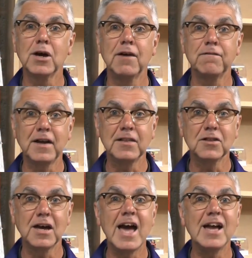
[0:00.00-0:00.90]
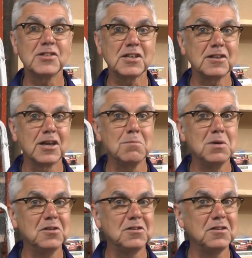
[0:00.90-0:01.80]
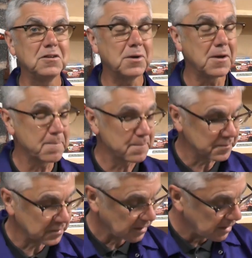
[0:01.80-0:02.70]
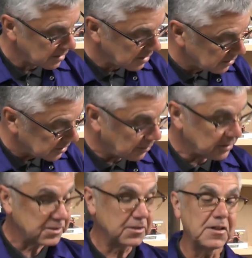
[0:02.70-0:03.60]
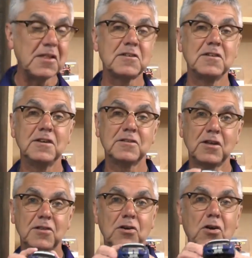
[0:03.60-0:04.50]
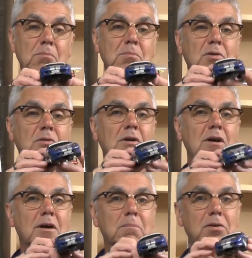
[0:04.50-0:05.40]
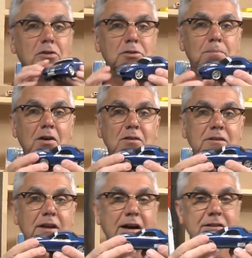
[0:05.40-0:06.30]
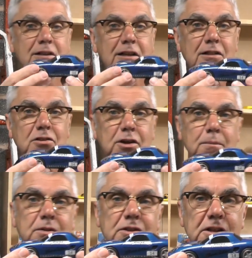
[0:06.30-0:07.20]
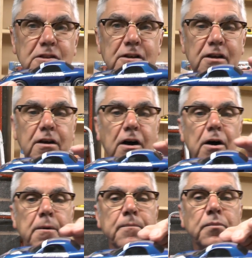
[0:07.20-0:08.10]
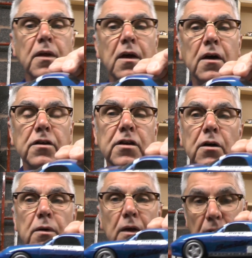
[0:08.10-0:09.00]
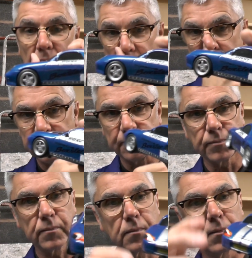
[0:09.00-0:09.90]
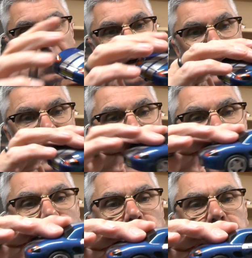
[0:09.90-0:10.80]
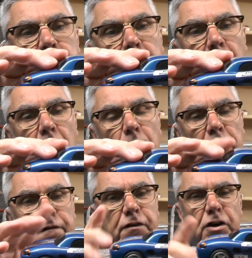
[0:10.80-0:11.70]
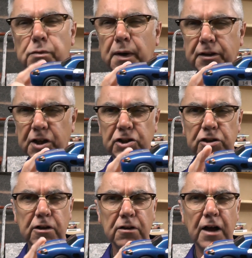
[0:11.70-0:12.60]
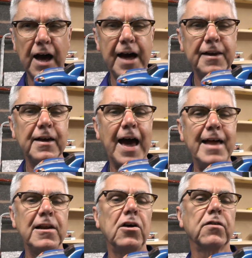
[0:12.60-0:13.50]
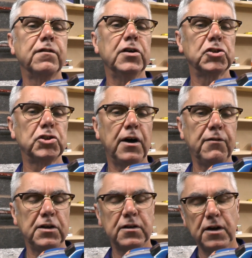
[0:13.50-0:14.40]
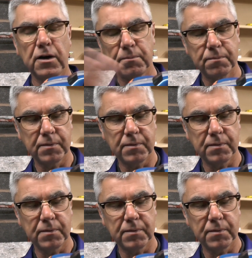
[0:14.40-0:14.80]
offend the hairdressing community, do I? So there it is, the humble Porsche Boxster. It's a little super resistant car. So I bought this car when I first went digital. I had an analog version of it, and I